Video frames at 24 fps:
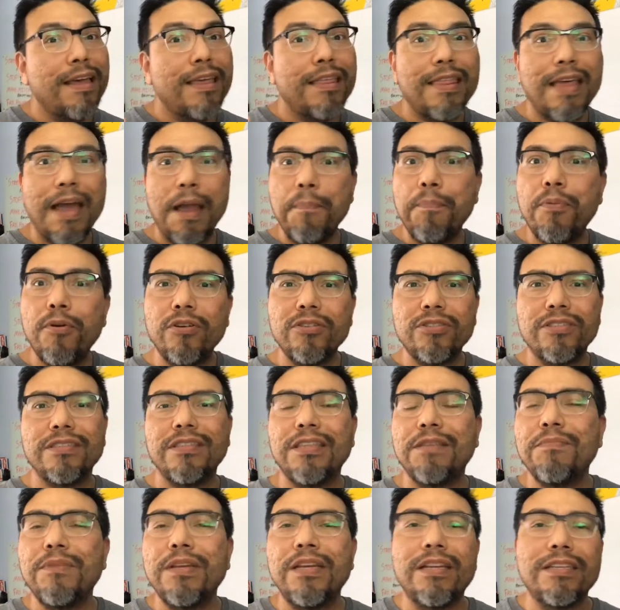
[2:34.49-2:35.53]
that
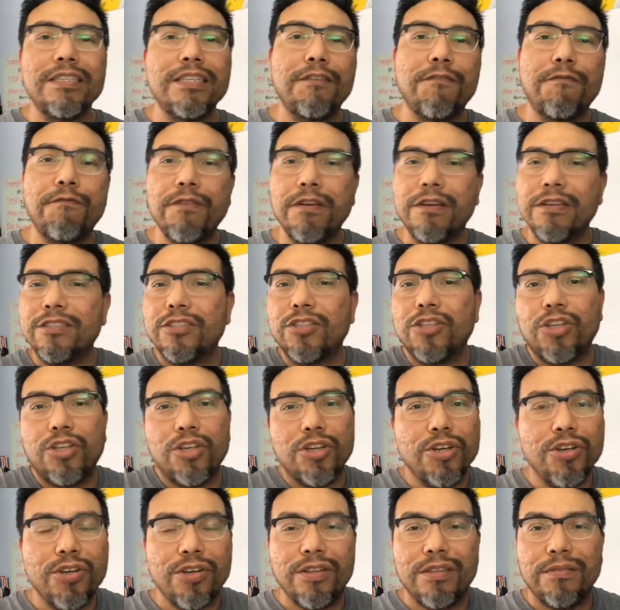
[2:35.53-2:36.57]
person immediately feels
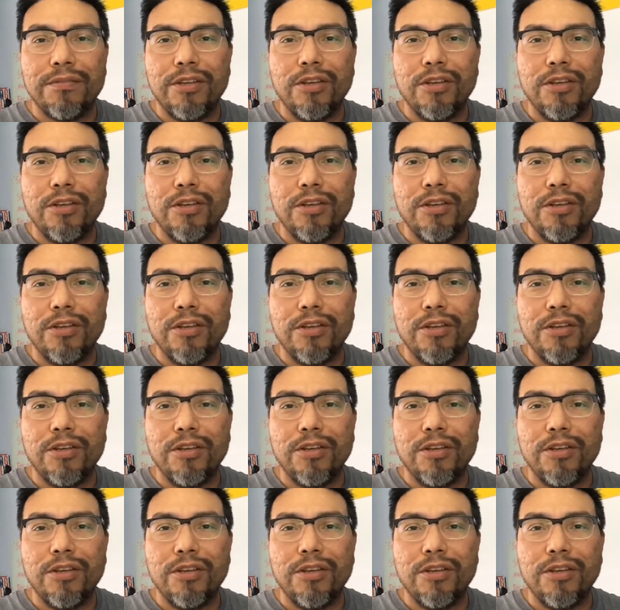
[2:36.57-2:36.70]
good.